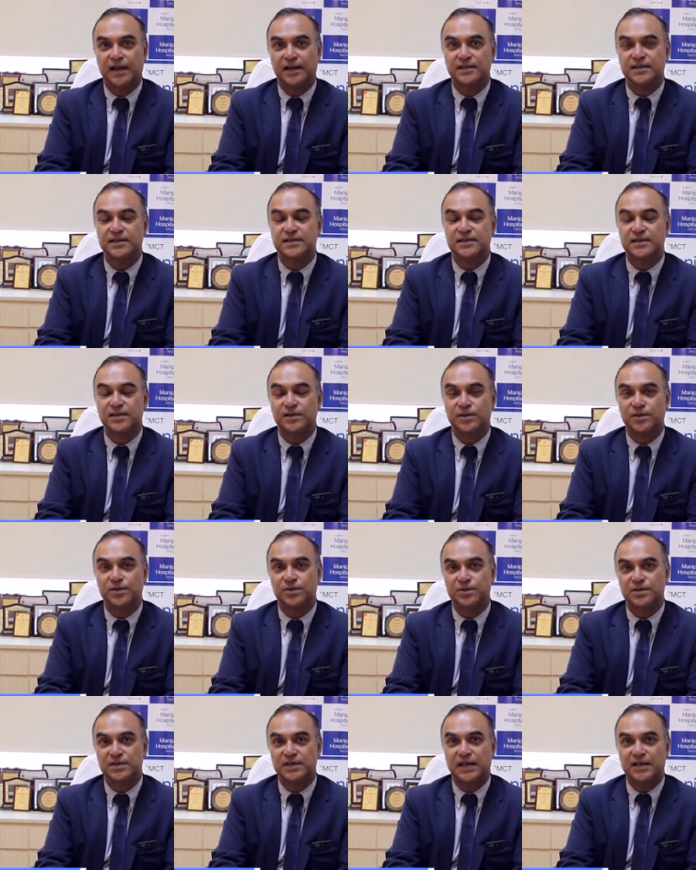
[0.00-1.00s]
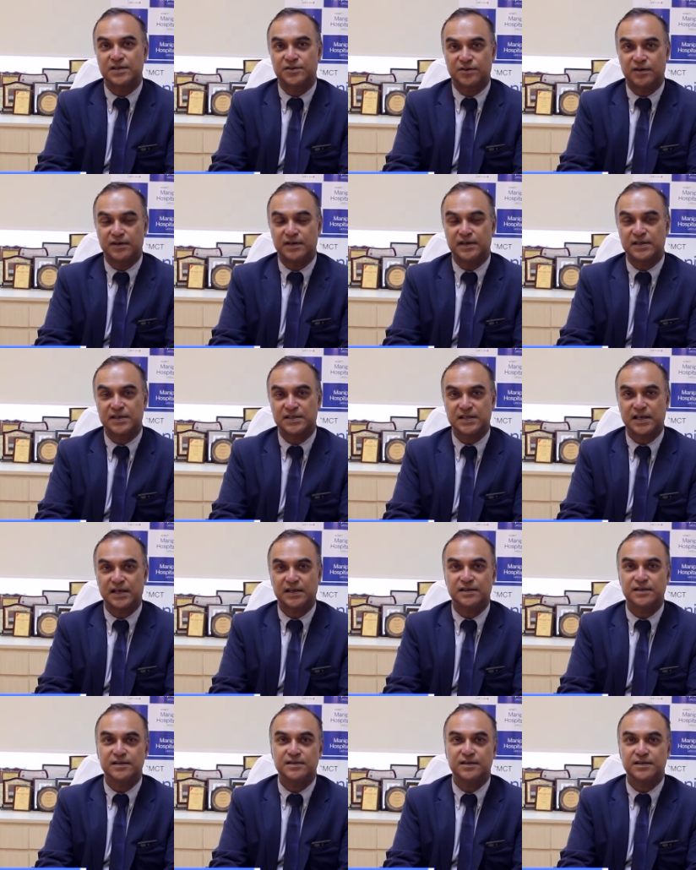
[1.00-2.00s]
And this includes
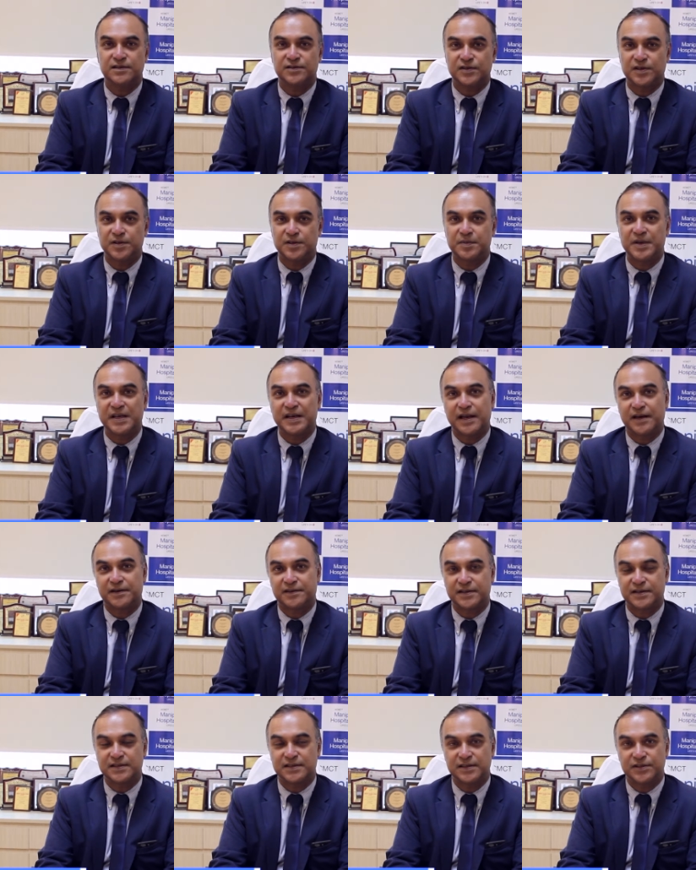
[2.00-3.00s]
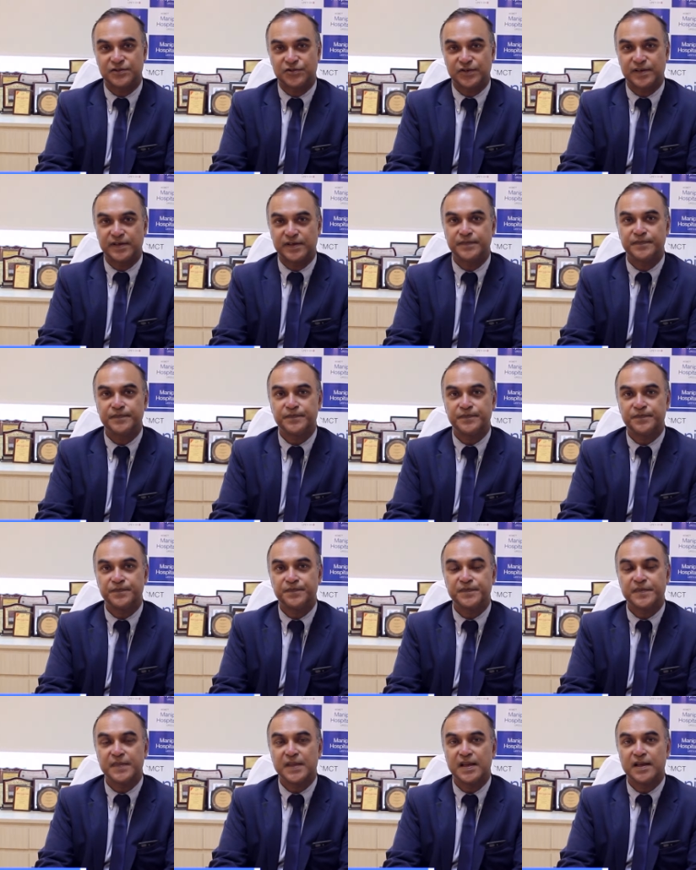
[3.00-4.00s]
gastrointestinal surgery, bariatric surgery.
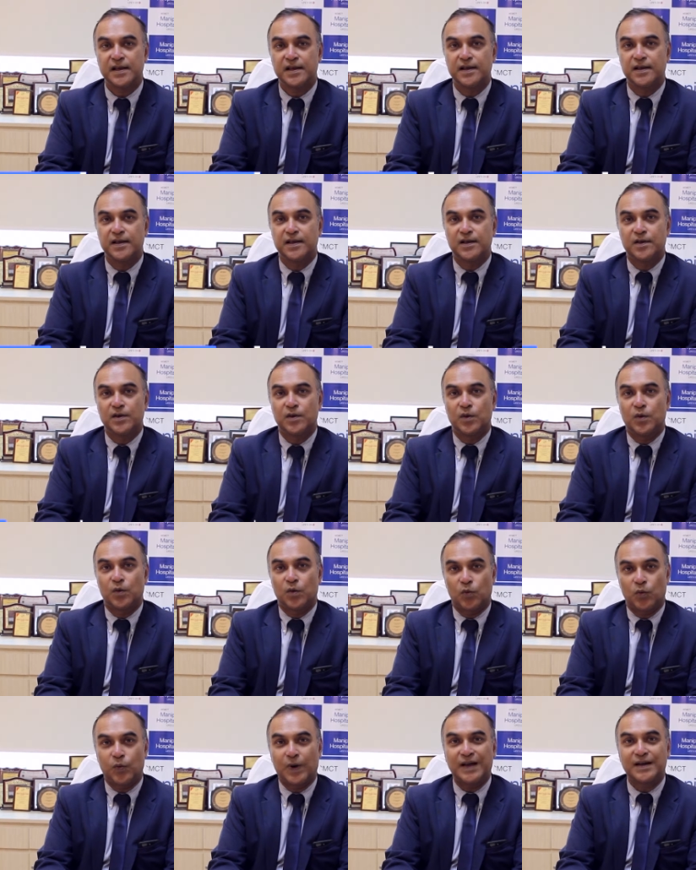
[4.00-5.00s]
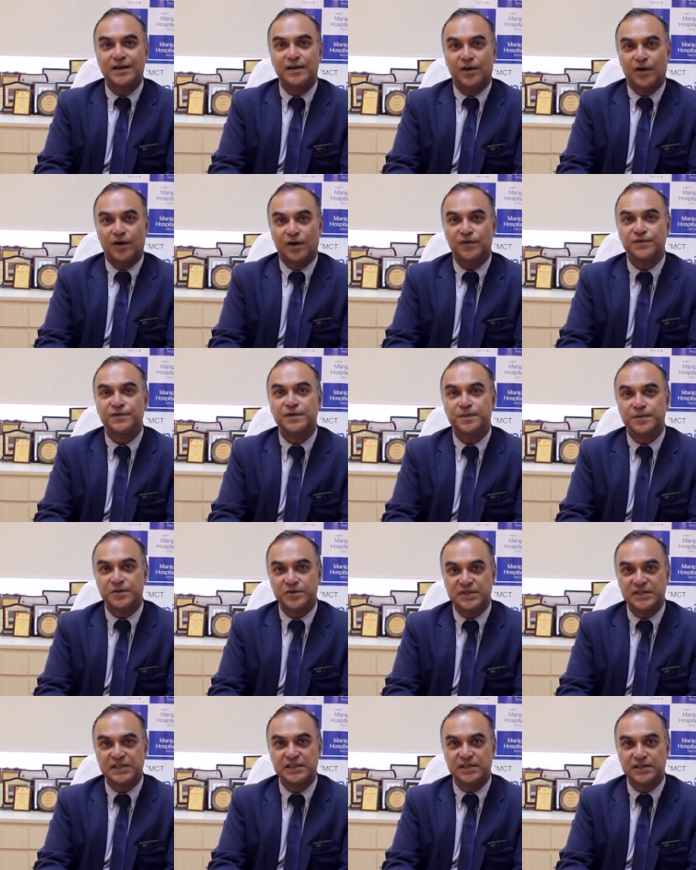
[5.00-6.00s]
One of the
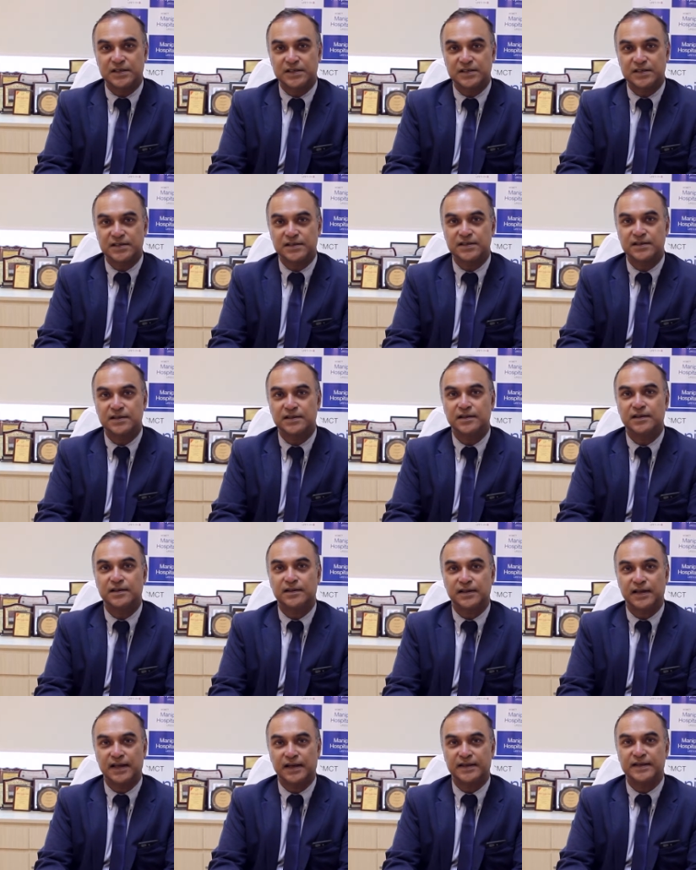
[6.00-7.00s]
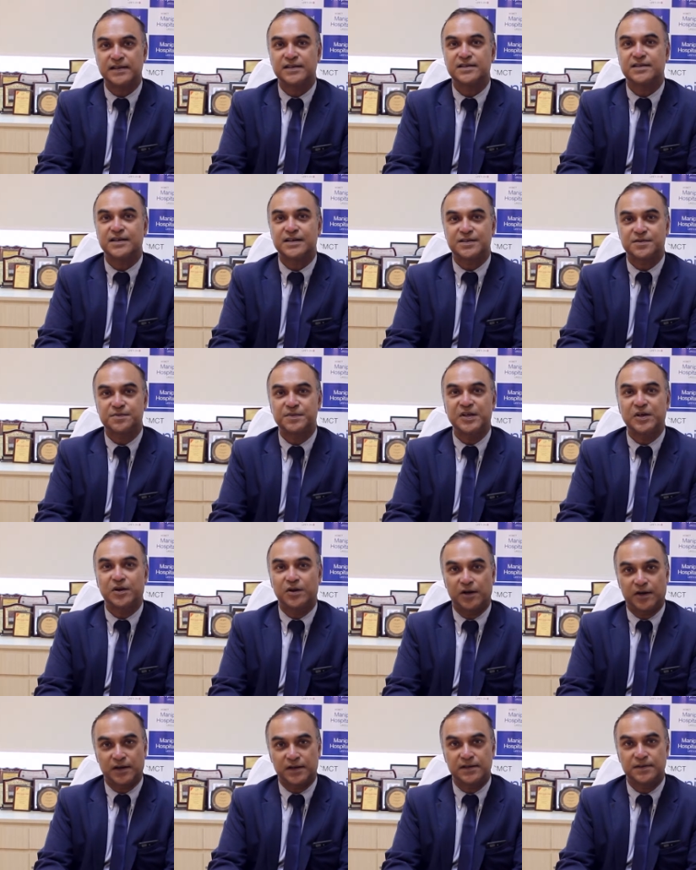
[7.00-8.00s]
procedures that interests me a
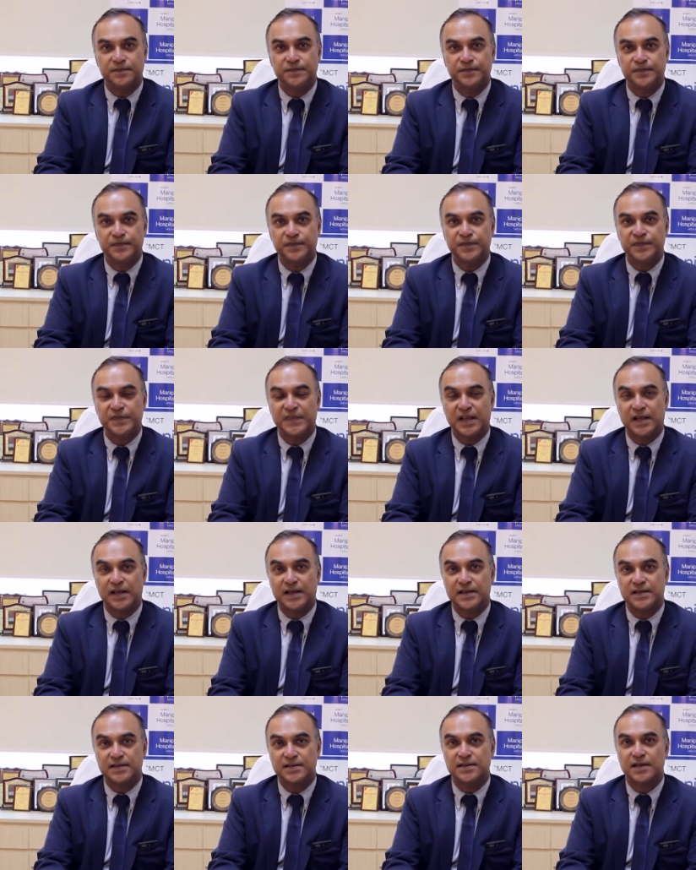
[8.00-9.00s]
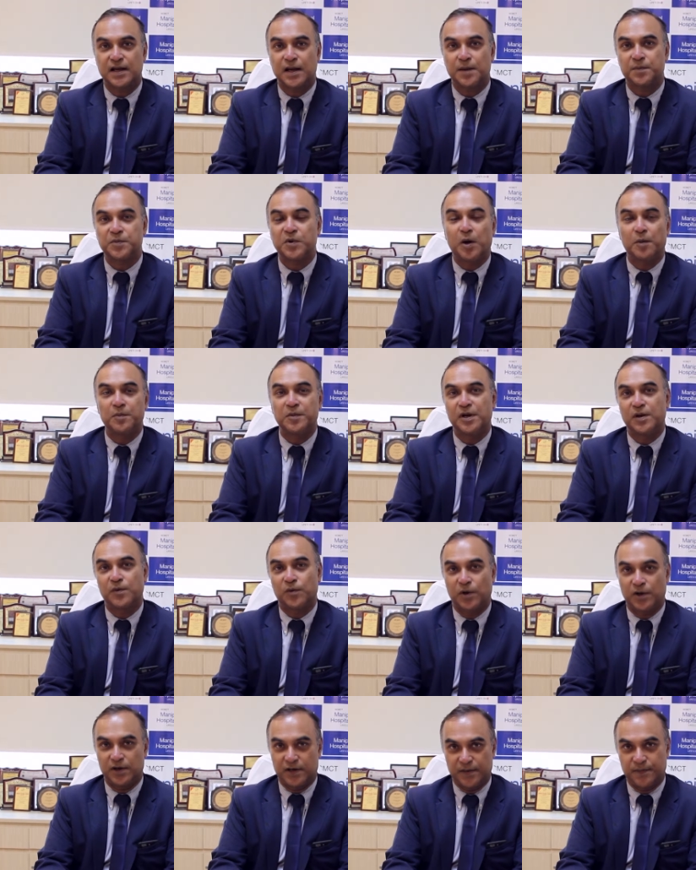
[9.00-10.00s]
lot is abdominal
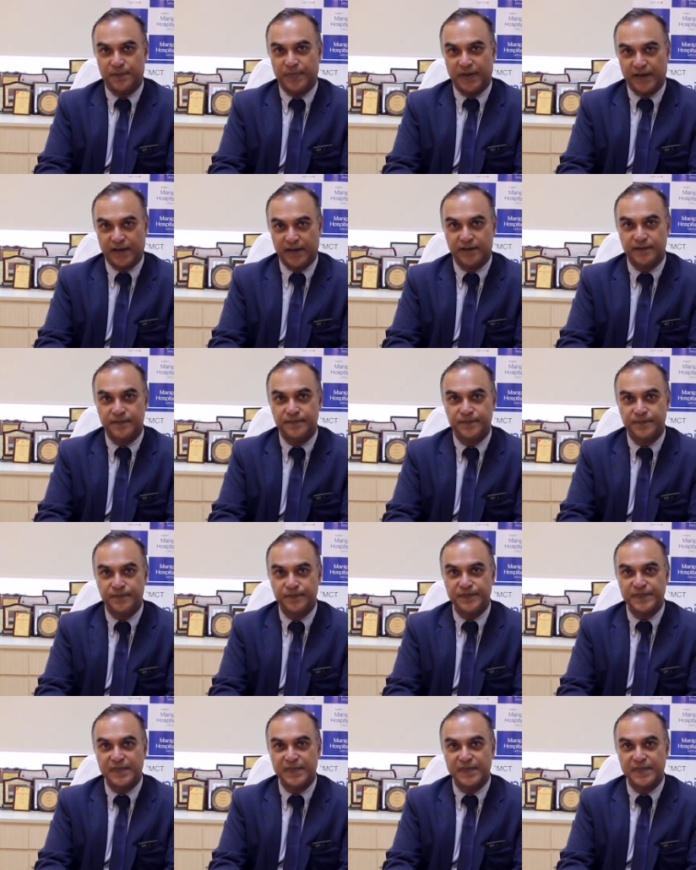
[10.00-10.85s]
wall repair.